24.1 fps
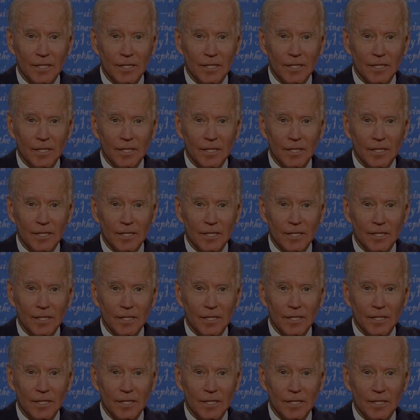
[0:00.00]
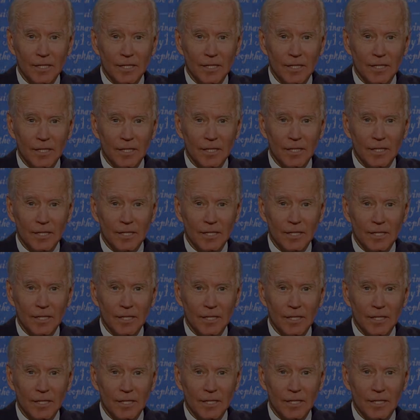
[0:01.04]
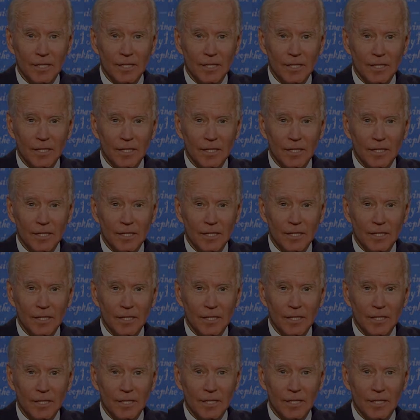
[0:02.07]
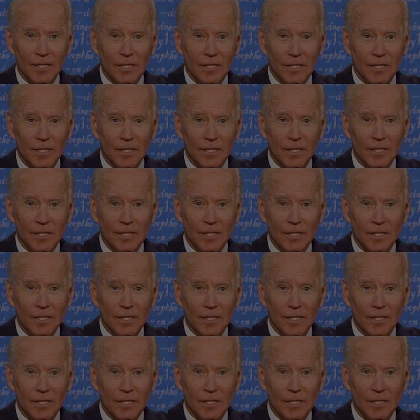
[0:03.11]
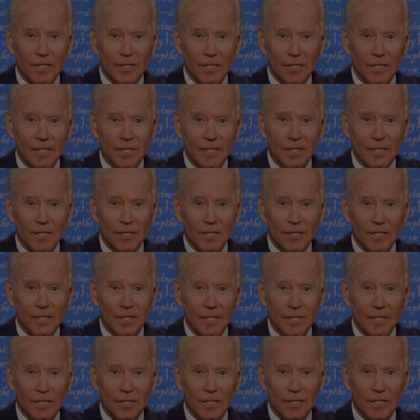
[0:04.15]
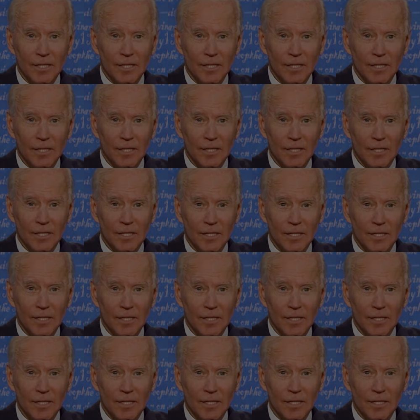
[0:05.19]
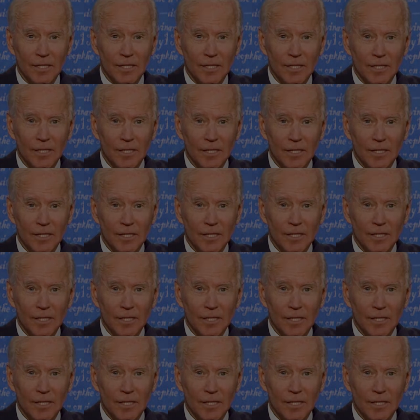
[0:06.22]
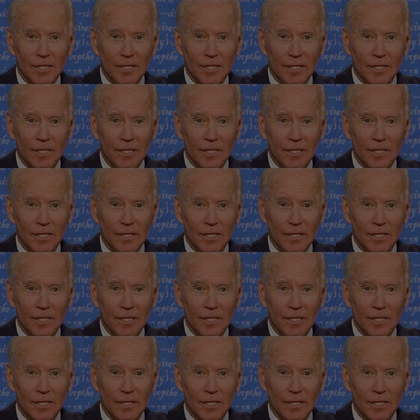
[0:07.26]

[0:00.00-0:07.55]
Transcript: No words are spoken by the person on screen.